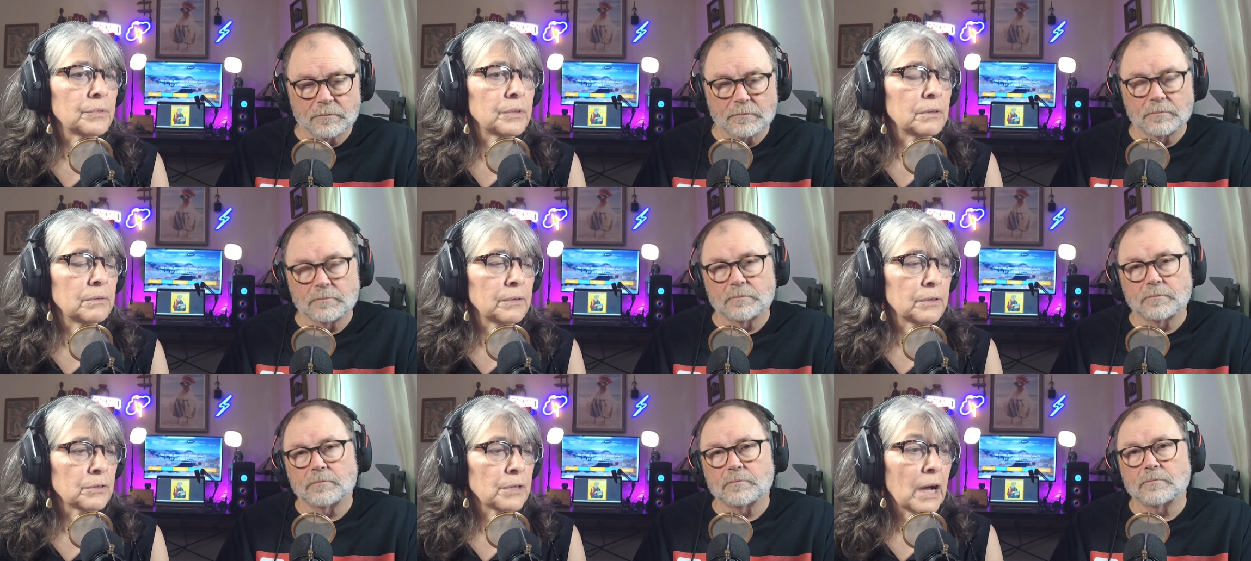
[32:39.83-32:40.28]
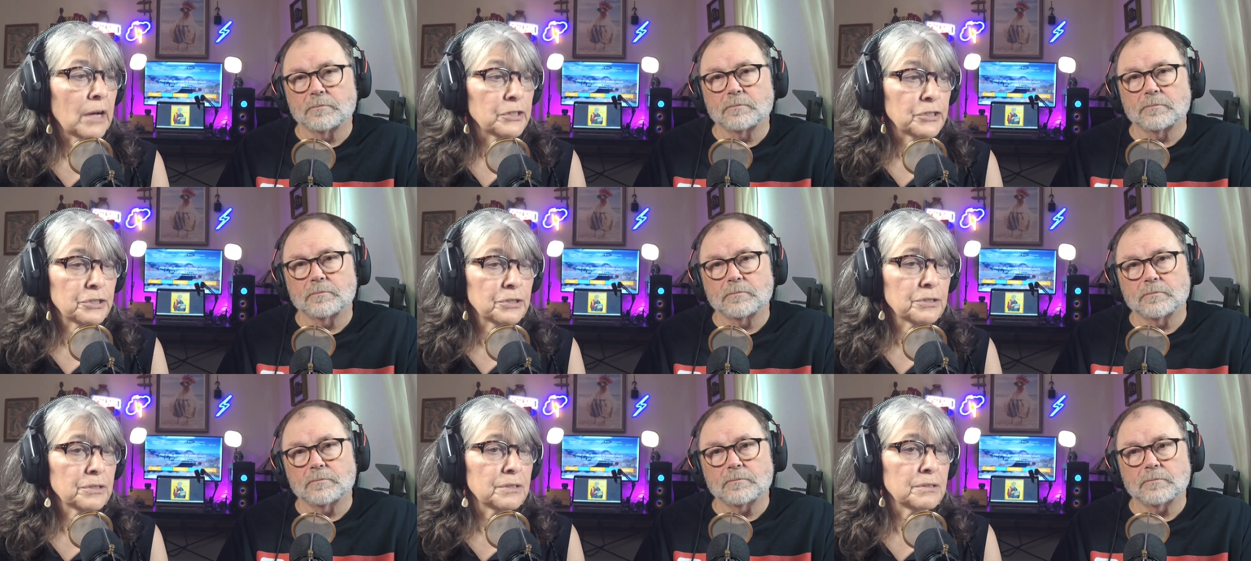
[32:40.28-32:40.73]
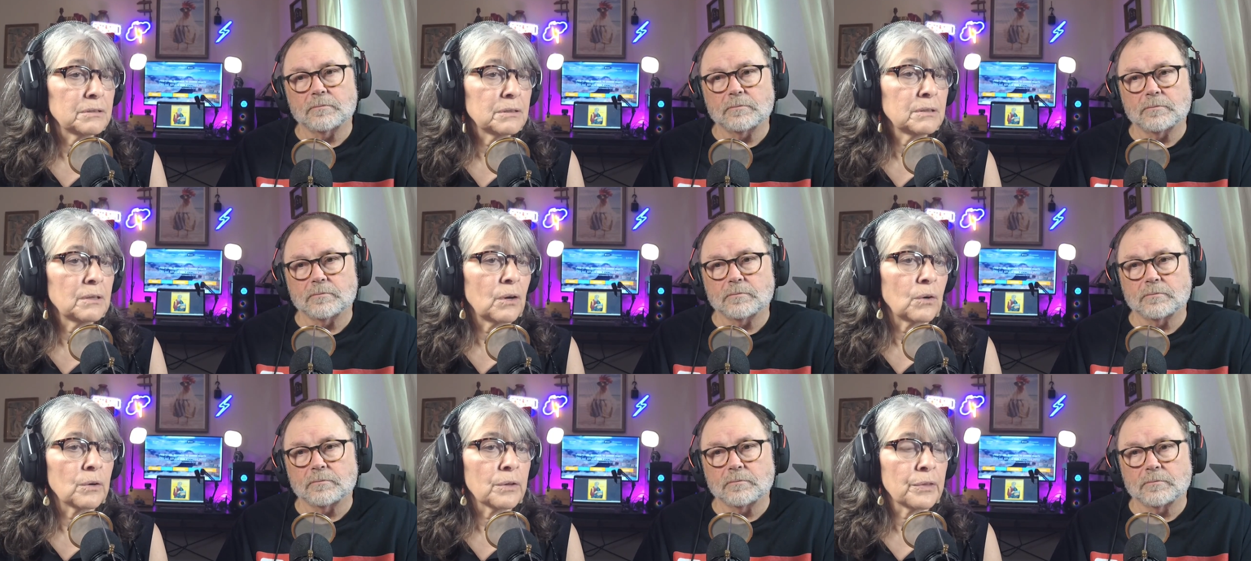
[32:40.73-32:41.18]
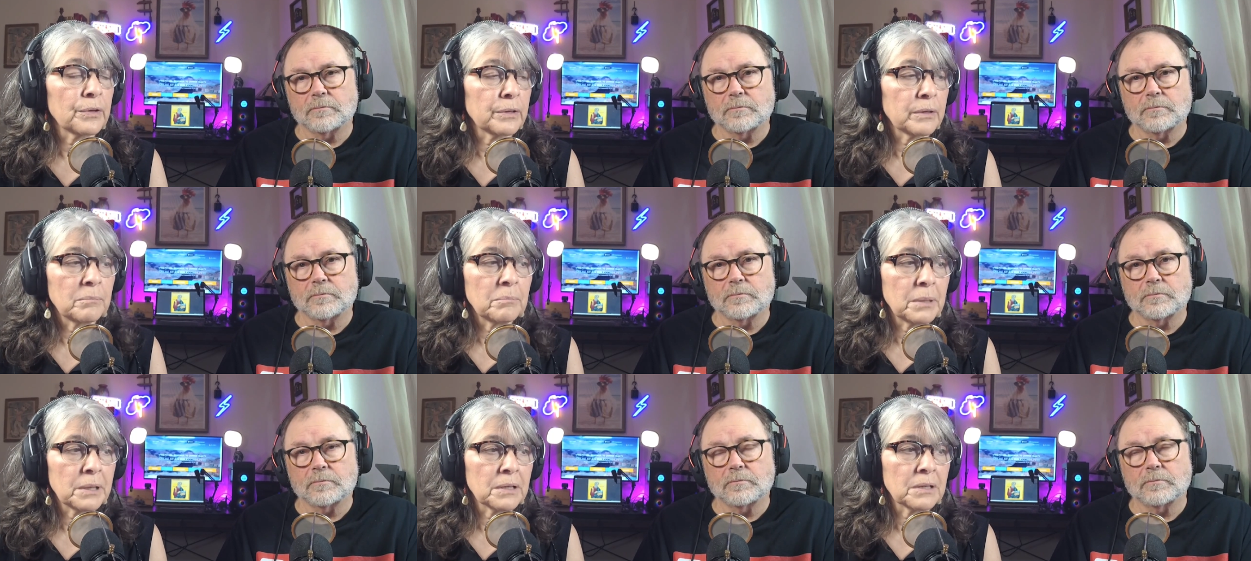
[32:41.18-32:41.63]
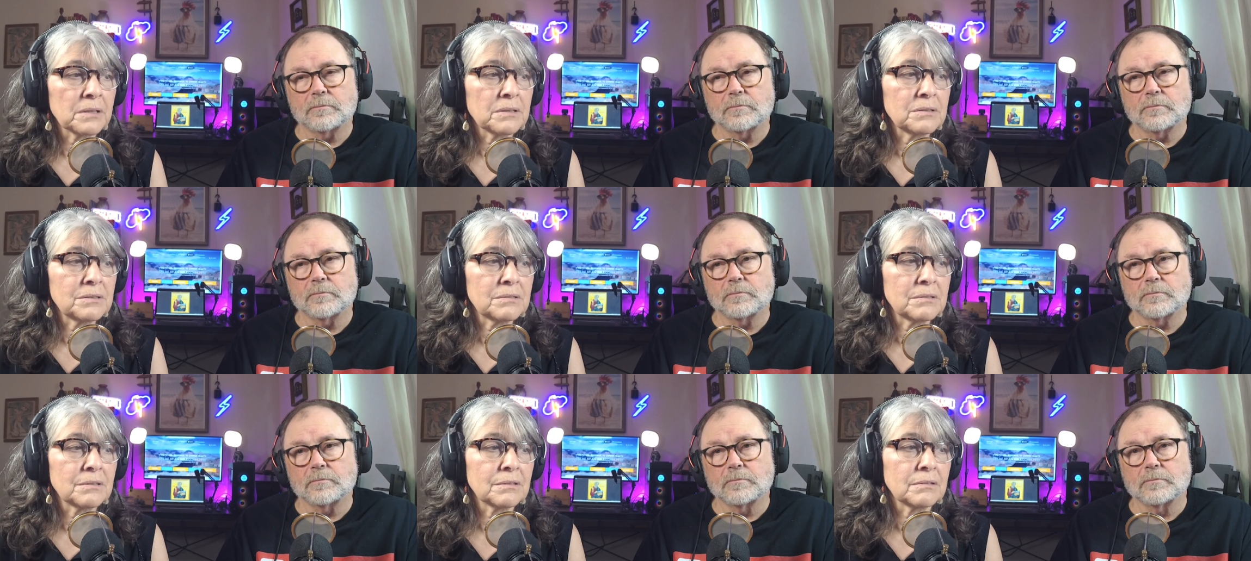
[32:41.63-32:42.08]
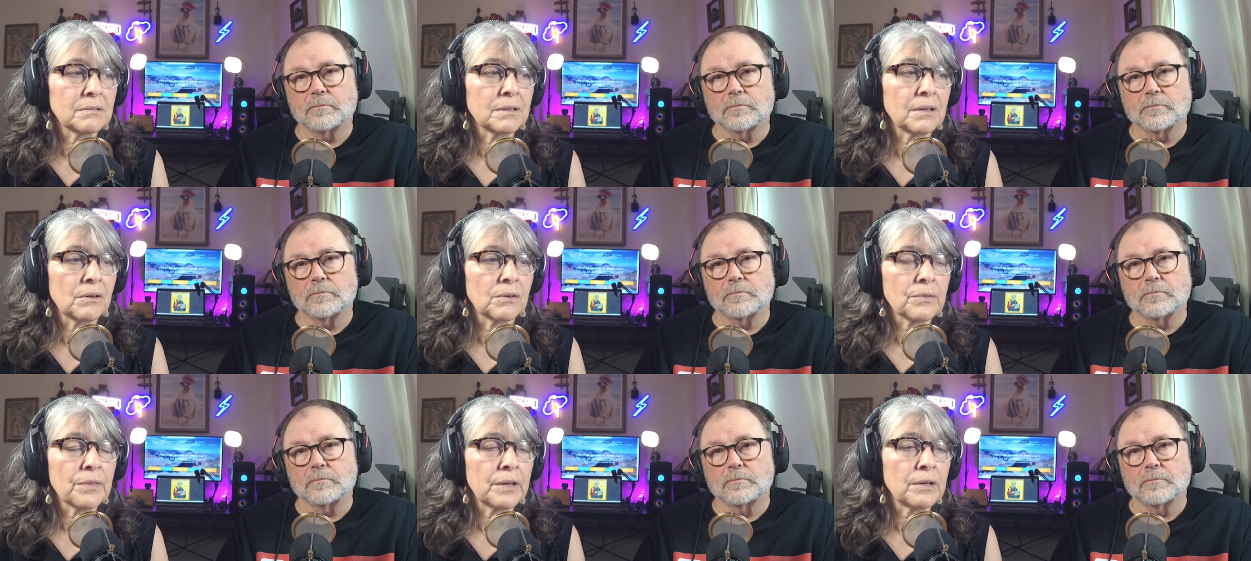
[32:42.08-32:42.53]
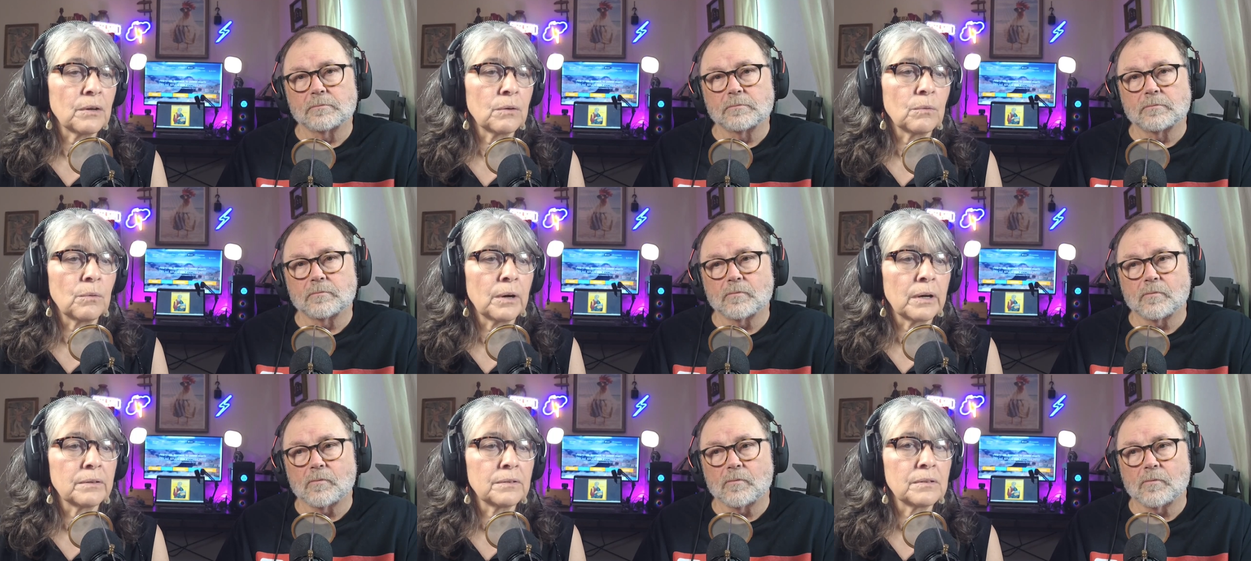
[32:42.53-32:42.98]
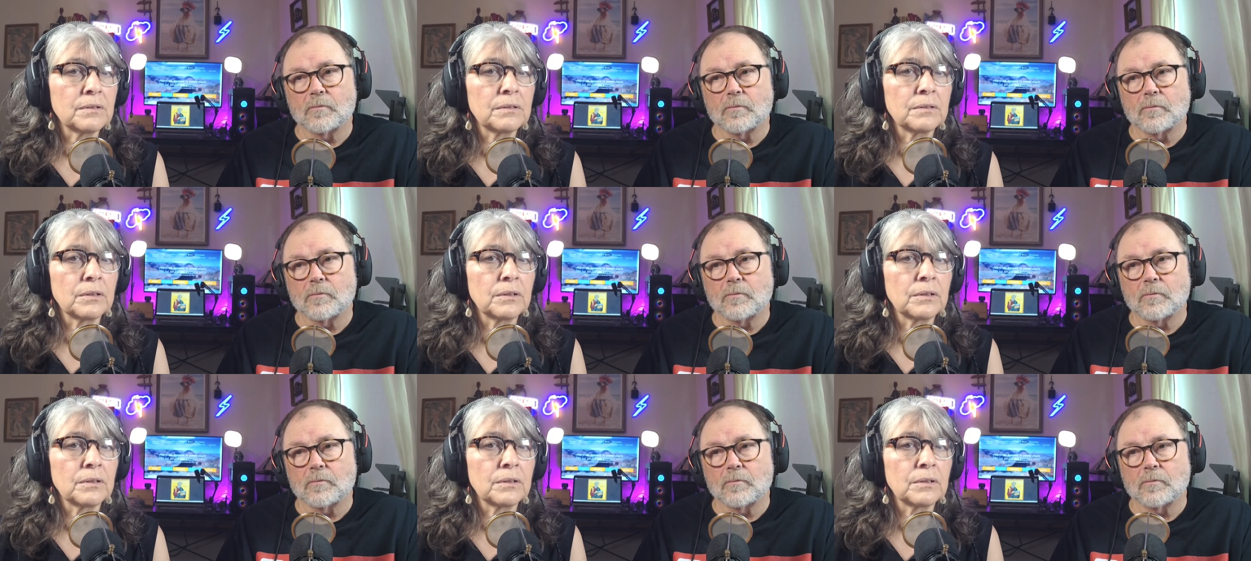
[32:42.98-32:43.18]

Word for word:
Speaker 1: they're not sure or they're embarrassed or they don't want